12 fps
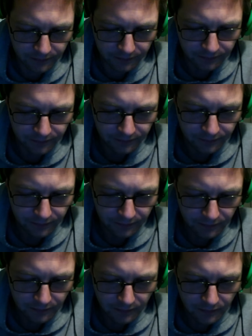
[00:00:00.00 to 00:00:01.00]

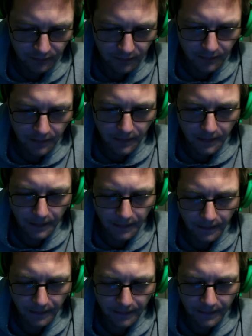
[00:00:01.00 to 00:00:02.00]

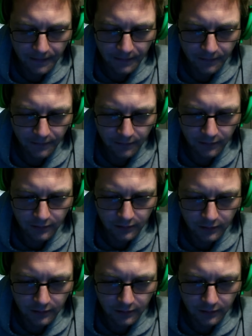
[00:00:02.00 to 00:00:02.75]
Nothing is said.